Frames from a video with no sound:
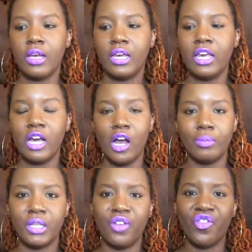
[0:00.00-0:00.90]
he
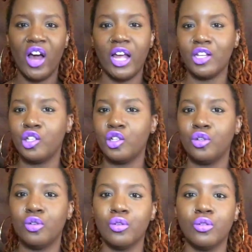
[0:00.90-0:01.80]
comes, he finds
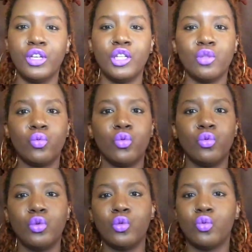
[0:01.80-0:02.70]
you, he
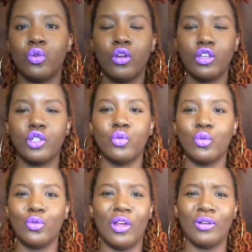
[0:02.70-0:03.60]

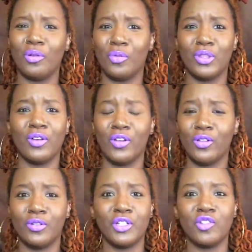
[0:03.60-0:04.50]
I don't know what the hell I
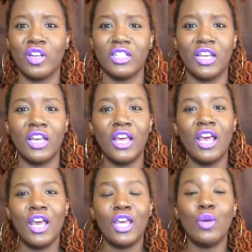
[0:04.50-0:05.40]
was just trying to say.
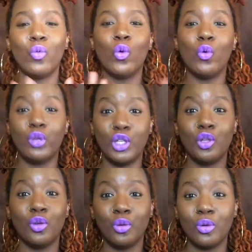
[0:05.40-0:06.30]
He woos
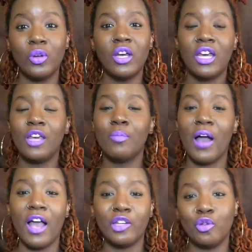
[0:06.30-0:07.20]
you, he
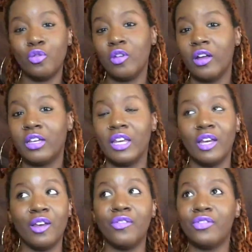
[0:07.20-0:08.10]
buys you a
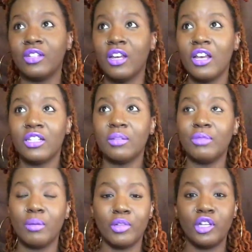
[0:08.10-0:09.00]
gift,
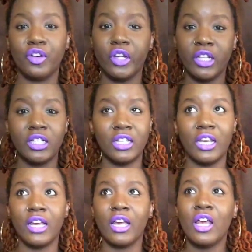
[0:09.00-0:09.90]
something
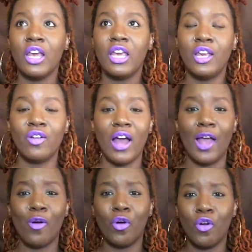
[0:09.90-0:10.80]
materialistic. He cry,
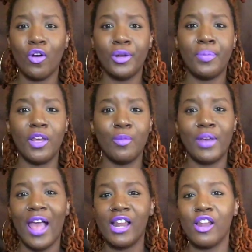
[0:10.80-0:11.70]
oh God,
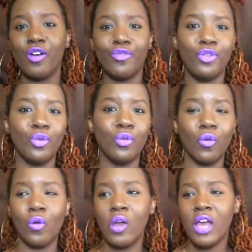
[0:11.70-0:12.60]
baby, I love
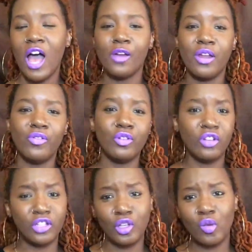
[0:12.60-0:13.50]
you. I'll never do
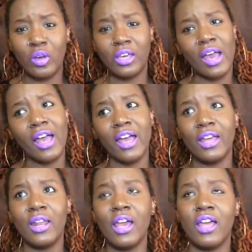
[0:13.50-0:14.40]
this to you
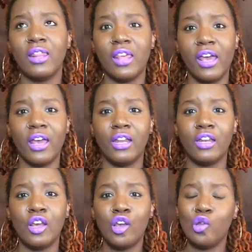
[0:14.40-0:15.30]
again. And then
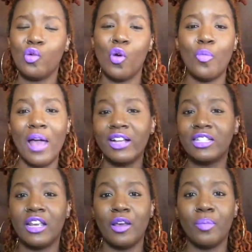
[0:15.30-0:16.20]
you go back
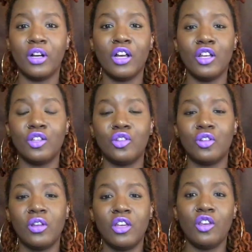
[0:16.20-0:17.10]
to him because
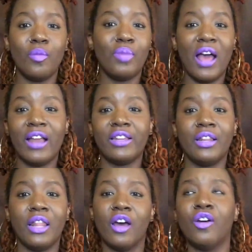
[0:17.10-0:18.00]
you're blind
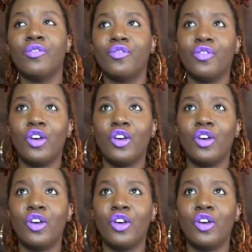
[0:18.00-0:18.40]
in love.